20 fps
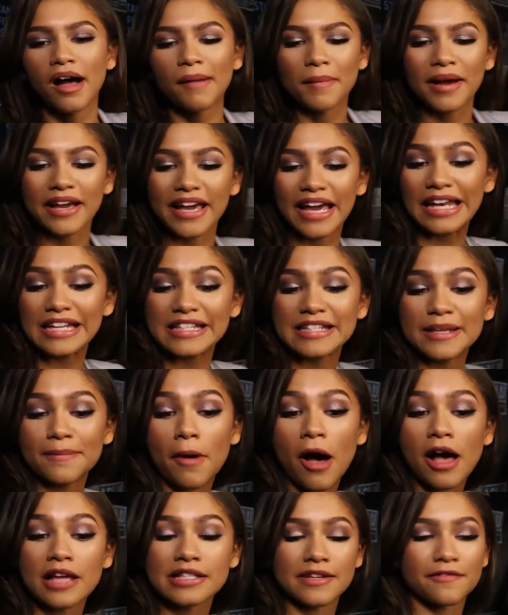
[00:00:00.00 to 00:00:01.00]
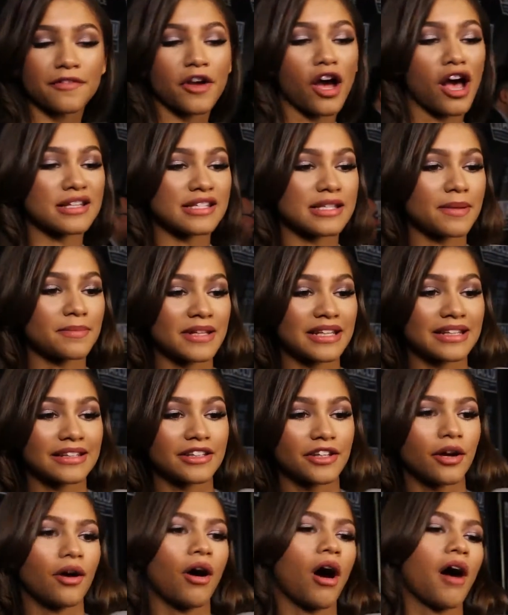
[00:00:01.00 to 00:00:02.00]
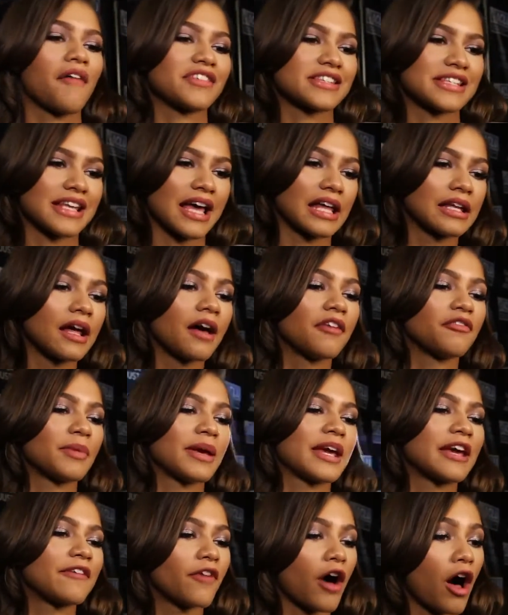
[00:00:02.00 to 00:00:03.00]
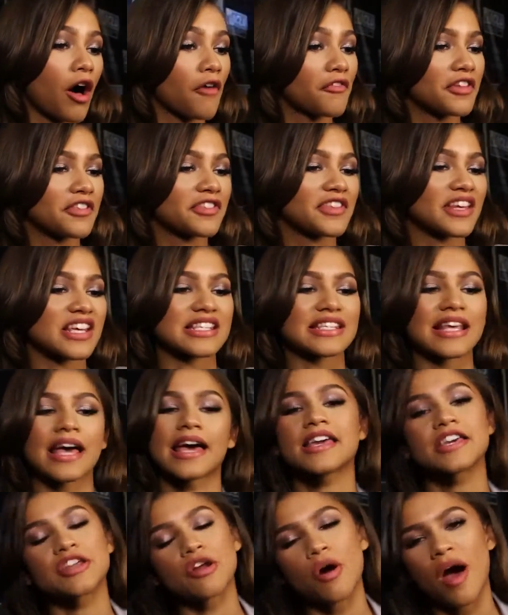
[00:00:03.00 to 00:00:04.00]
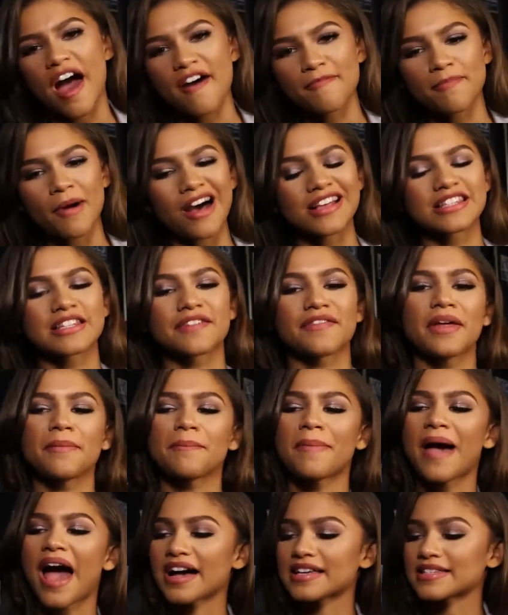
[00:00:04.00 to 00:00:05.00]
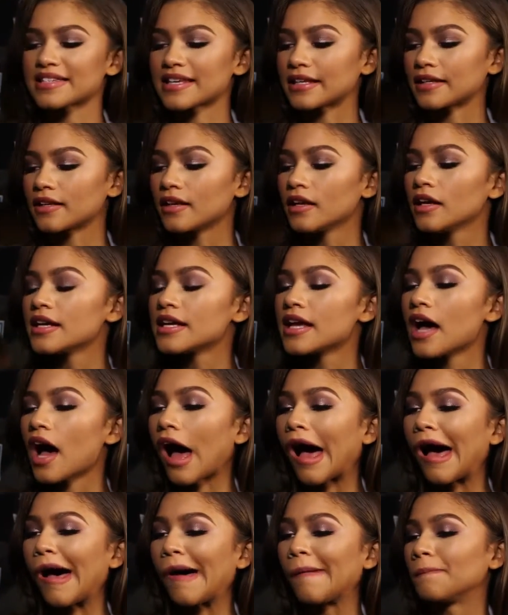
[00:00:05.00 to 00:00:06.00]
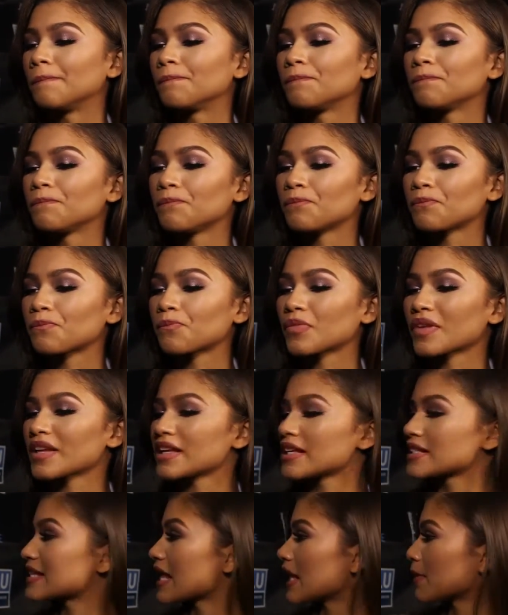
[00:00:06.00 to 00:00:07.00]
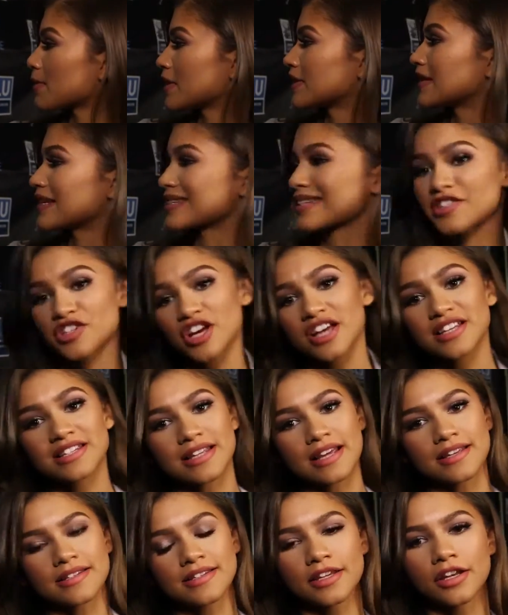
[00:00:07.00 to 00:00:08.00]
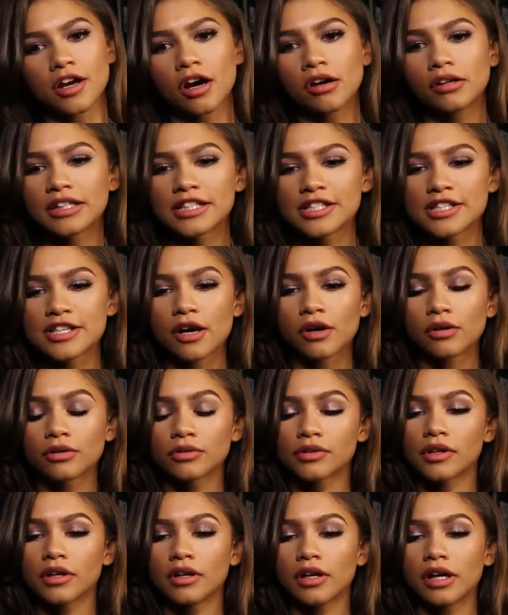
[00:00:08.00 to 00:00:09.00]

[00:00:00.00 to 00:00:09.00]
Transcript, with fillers: Um, again, it's a positive cause. Something you know, obviously, I love being involved in things that you know have positive impacts and. Um, celebrate things like justice, you know, and so